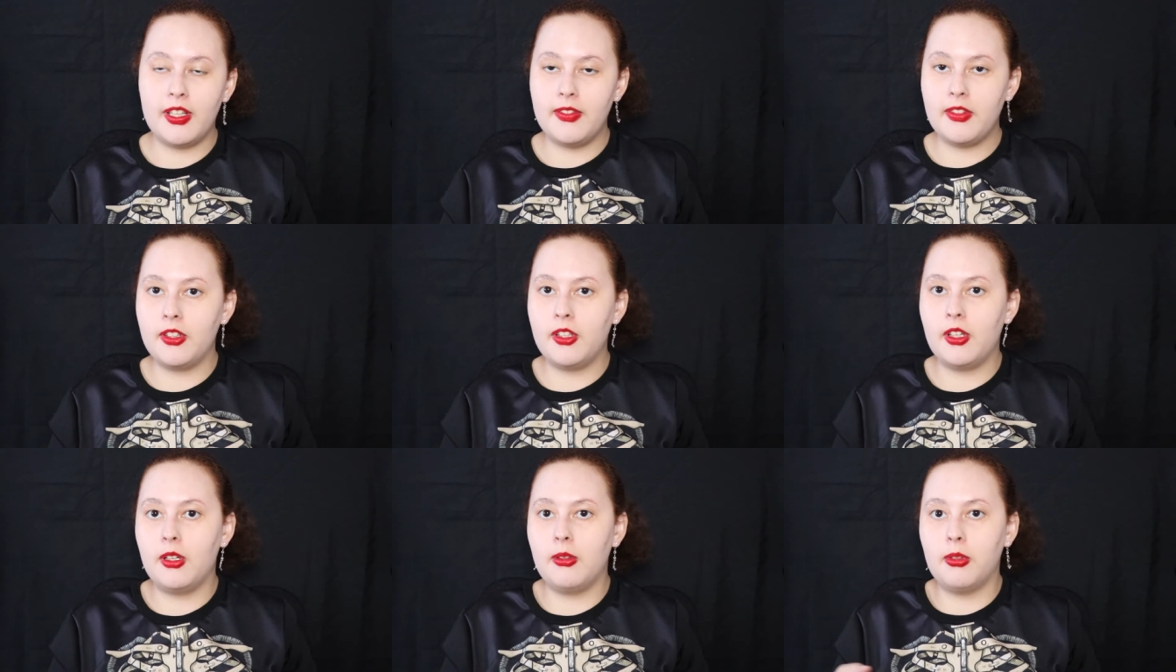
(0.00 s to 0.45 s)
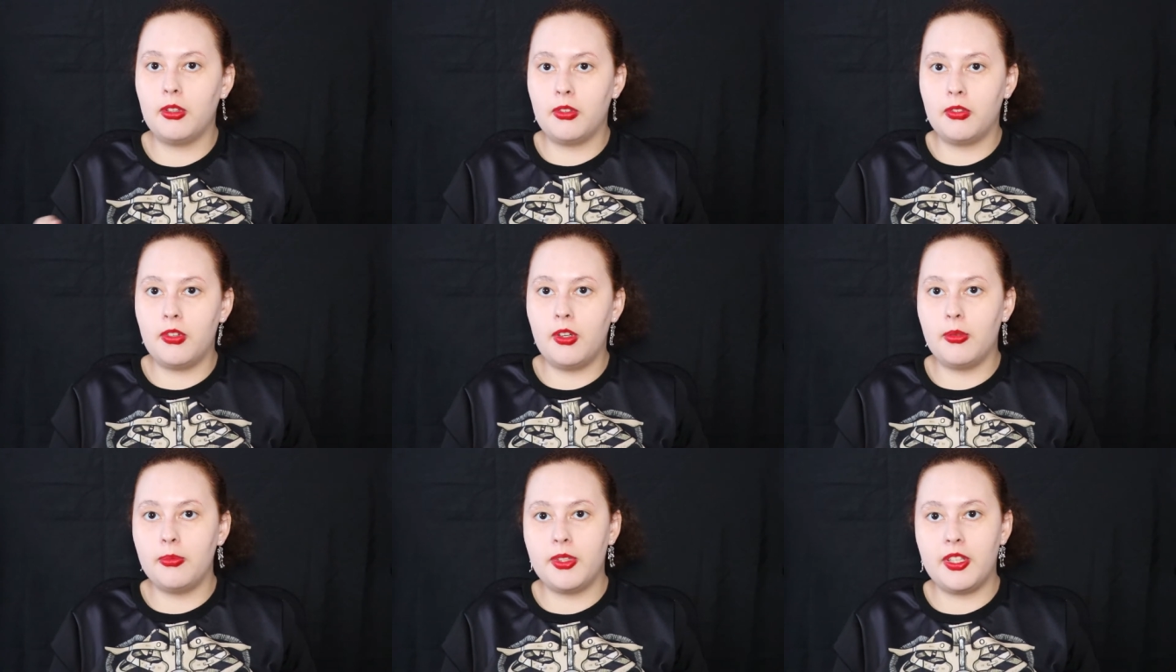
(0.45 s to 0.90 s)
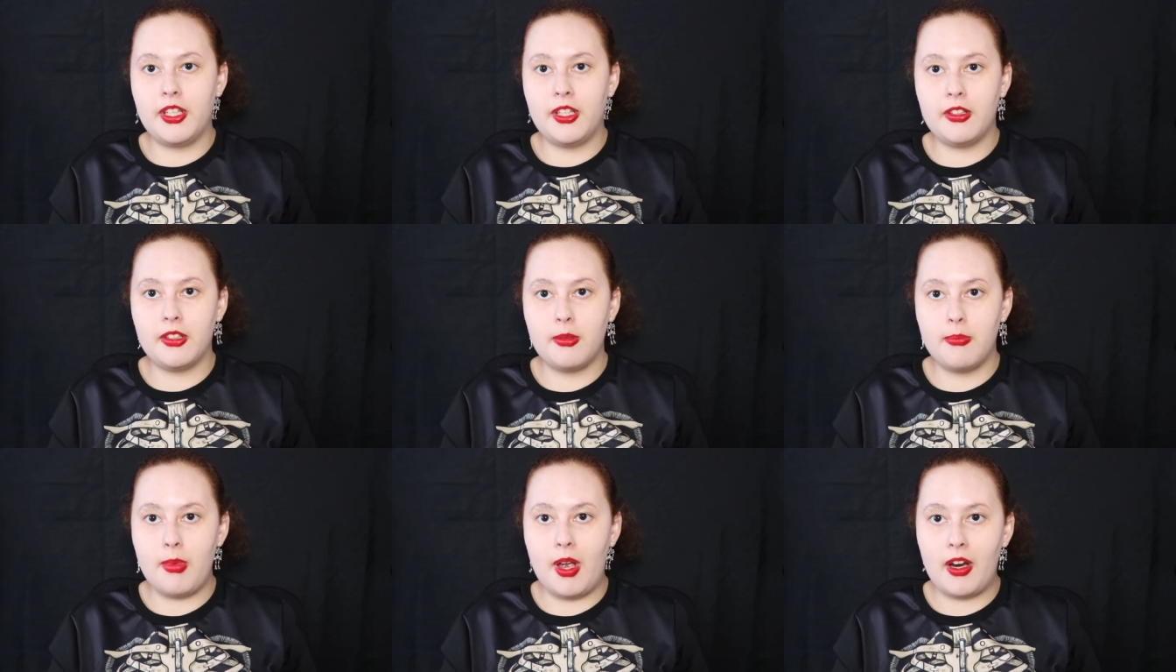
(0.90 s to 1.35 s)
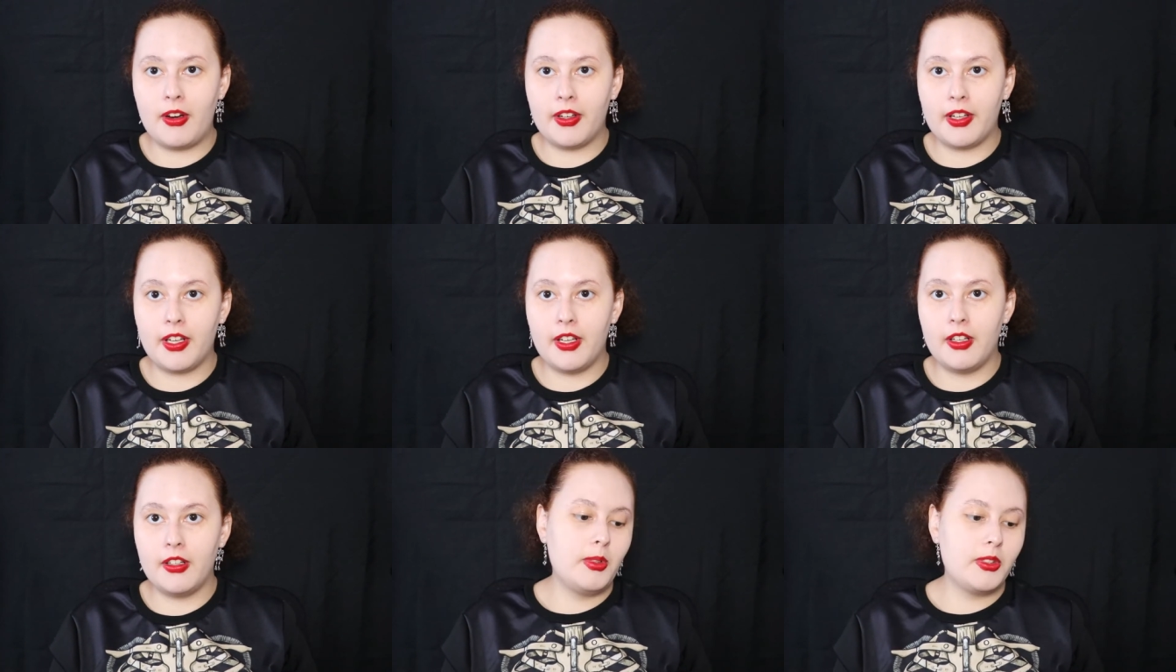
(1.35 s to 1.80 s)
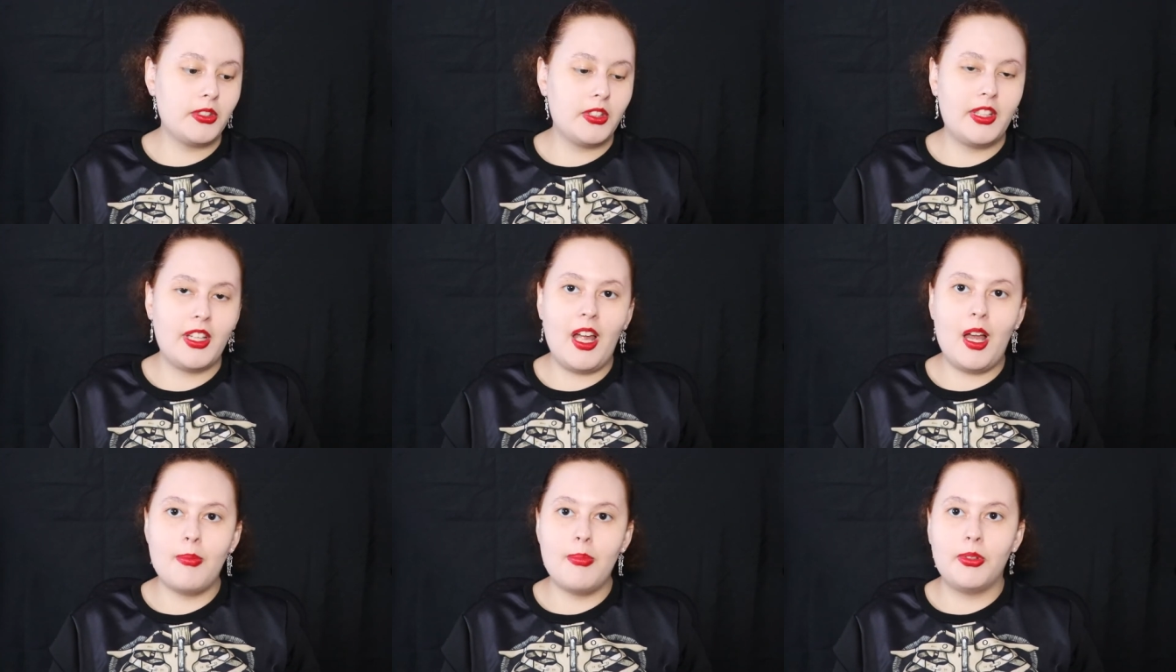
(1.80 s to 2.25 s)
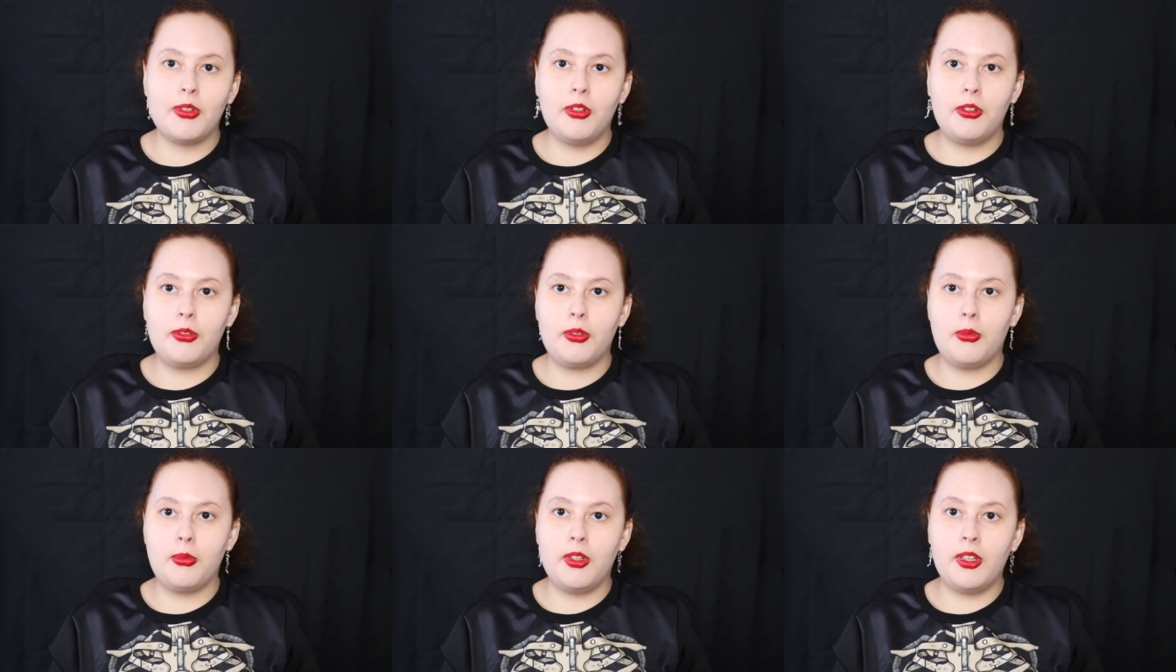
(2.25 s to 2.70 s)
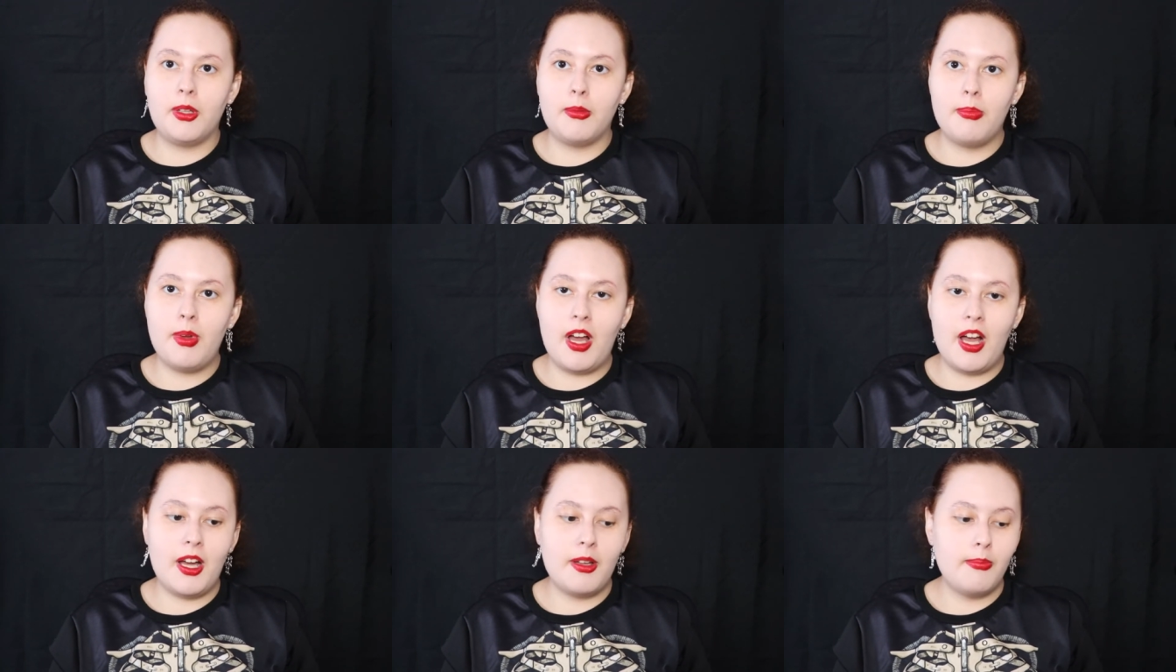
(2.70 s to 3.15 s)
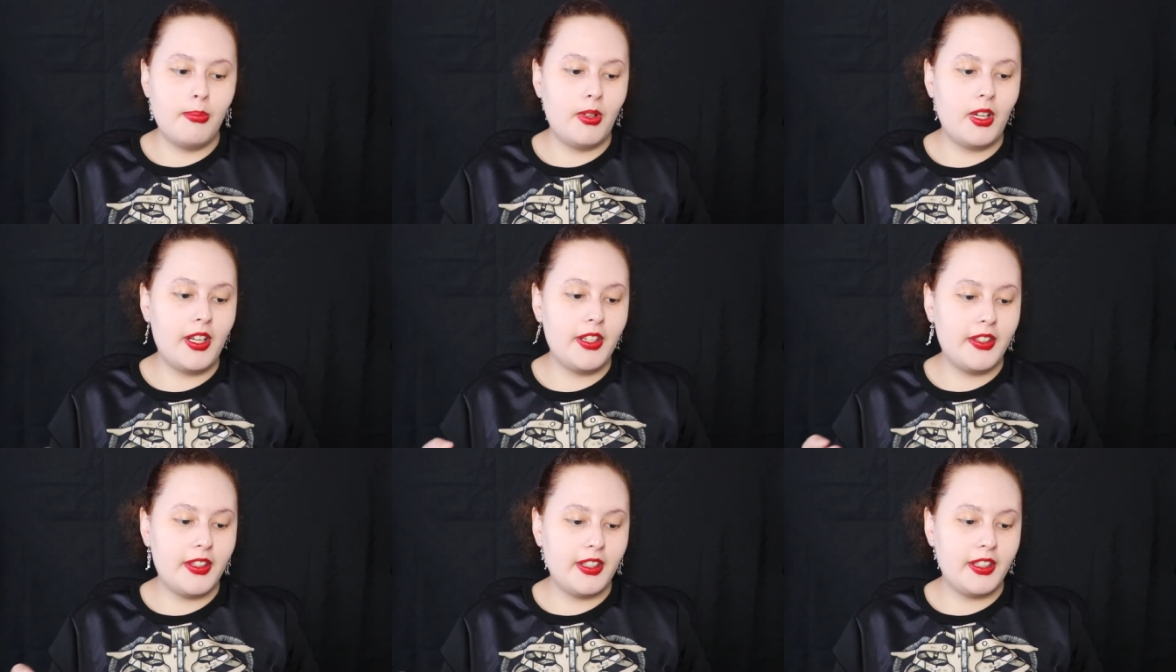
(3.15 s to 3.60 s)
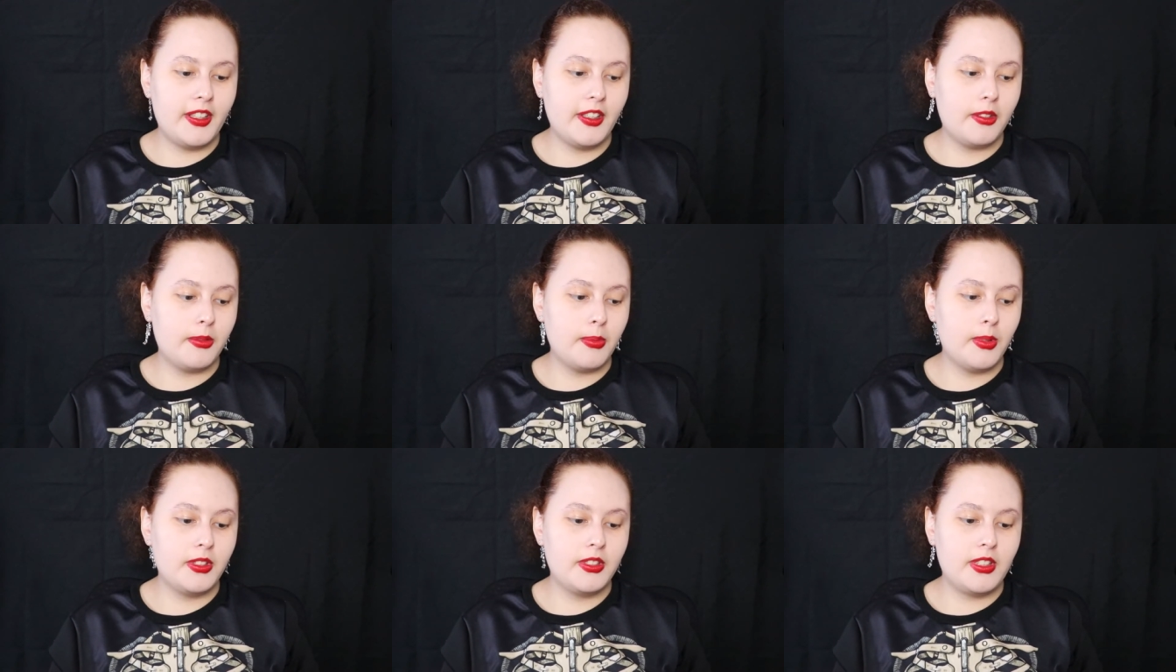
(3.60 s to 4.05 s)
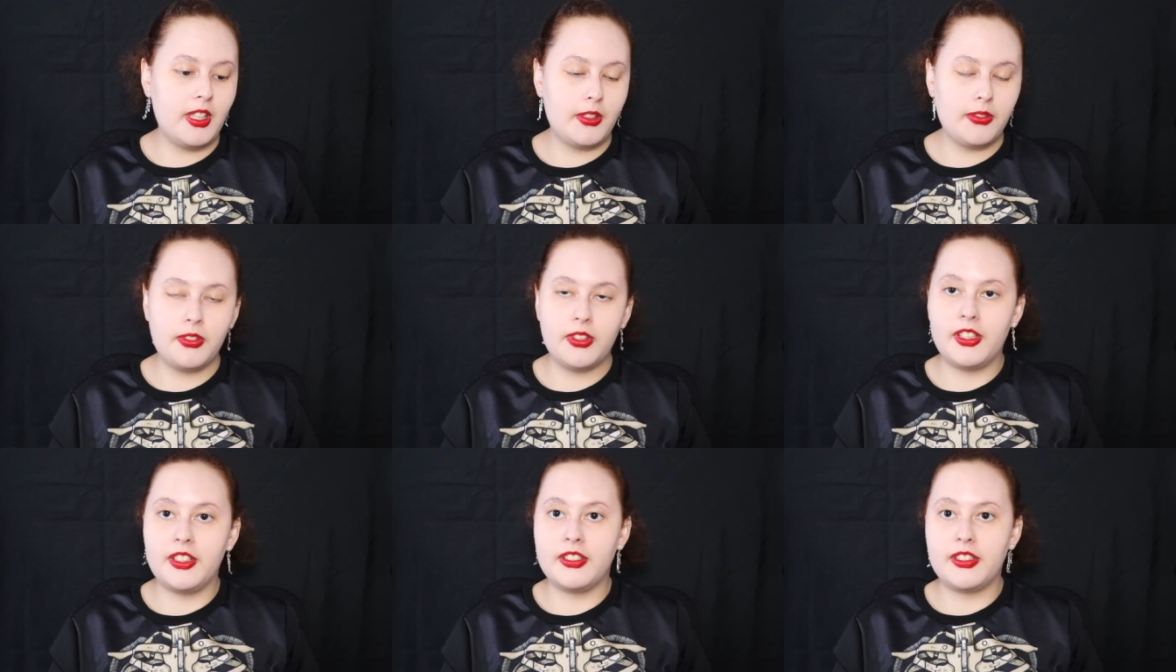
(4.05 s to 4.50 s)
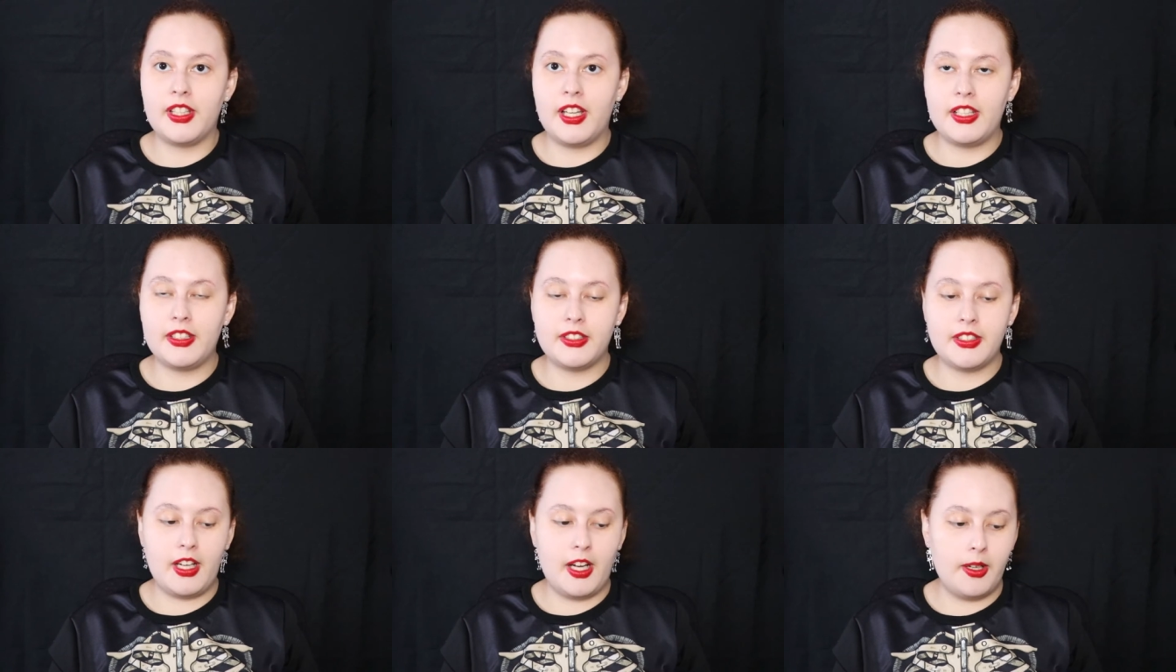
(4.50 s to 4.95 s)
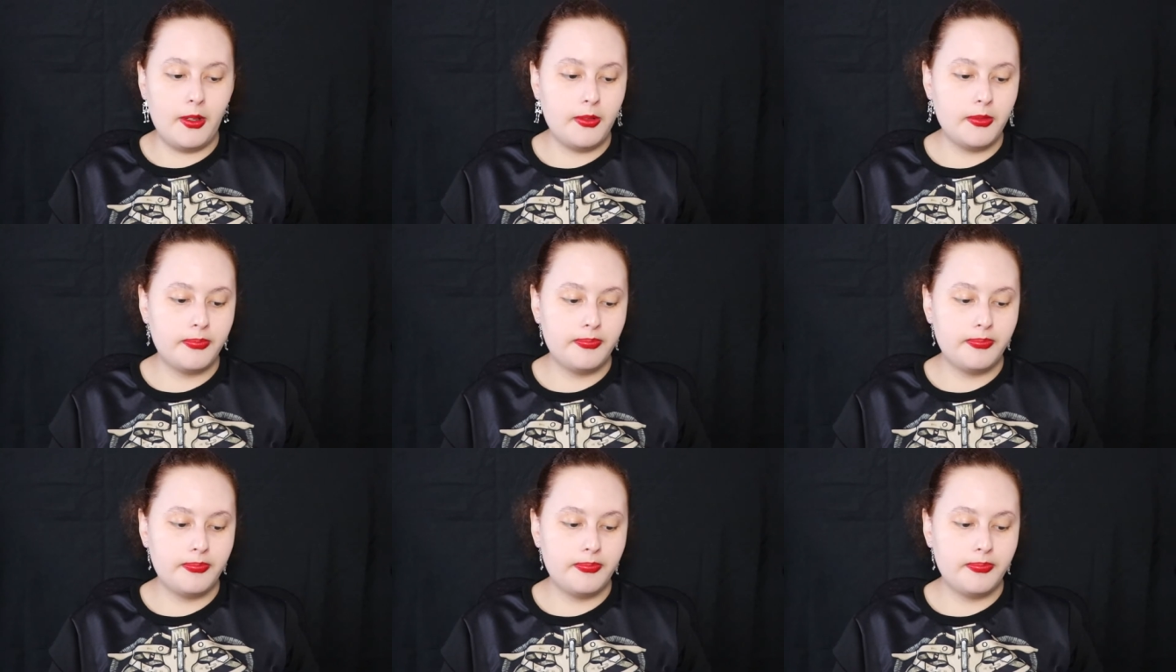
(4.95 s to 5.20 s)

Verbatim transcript: Even though it was filmed here in America, most of the episodes were really bad, but I think this one definitely stands out.